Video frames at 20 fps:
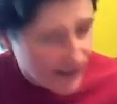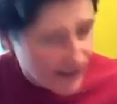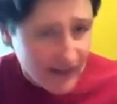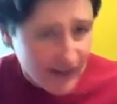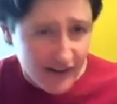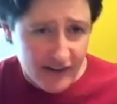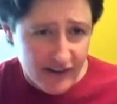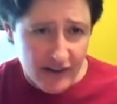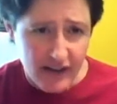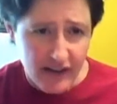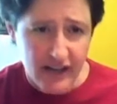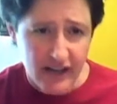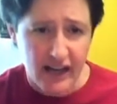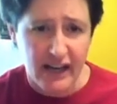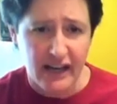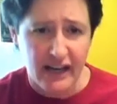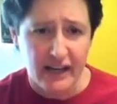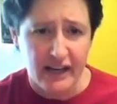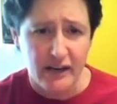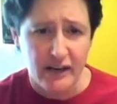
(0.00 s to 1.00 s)
Right there.
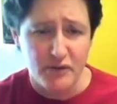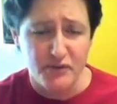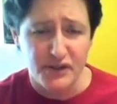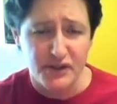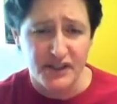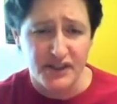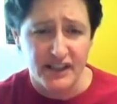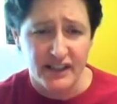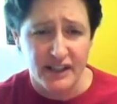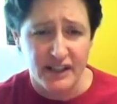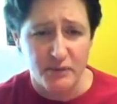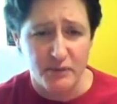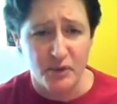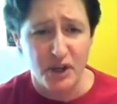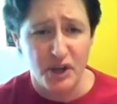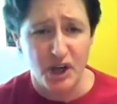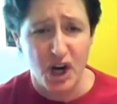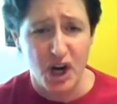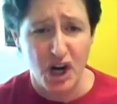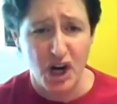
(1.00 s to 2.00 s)
I almost, I
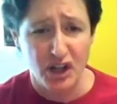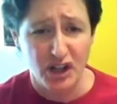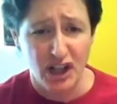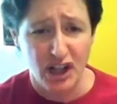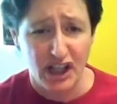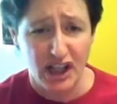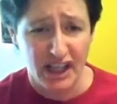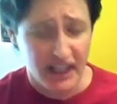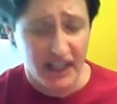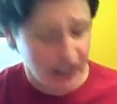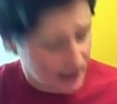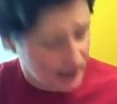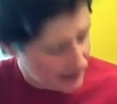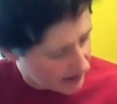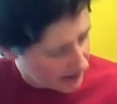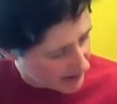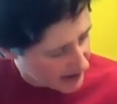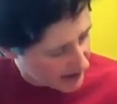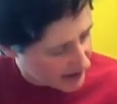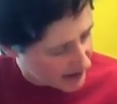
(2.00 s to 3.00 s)
put it on the line.
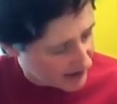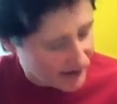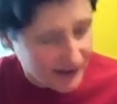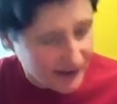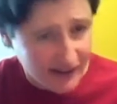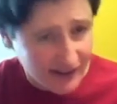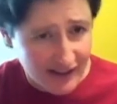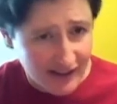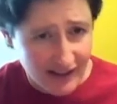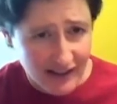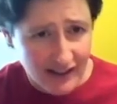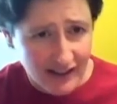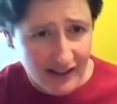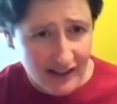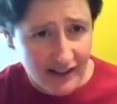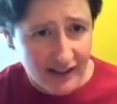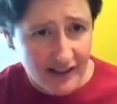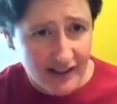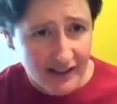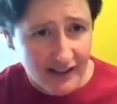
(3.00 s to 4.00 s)
There we go.
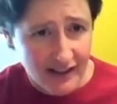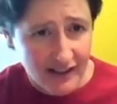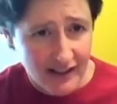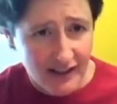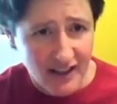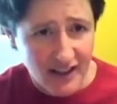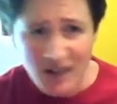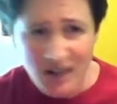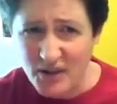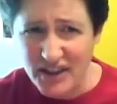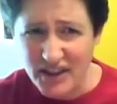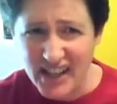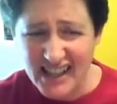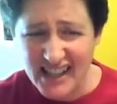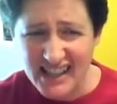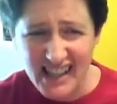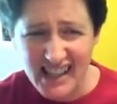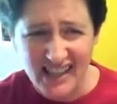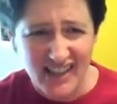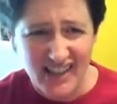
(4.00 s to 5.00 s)
You don't want
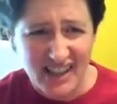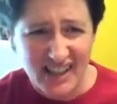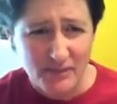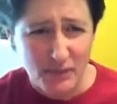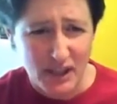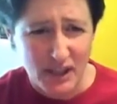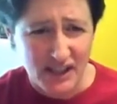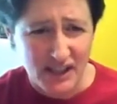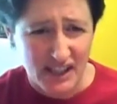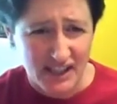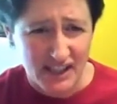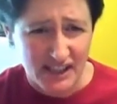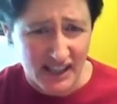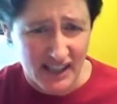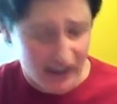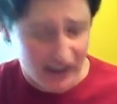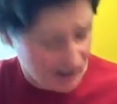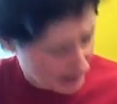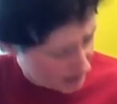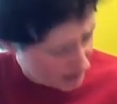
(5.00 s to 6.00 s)
that sound. That's buzzing
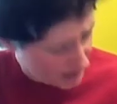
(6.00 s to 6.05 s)
sound.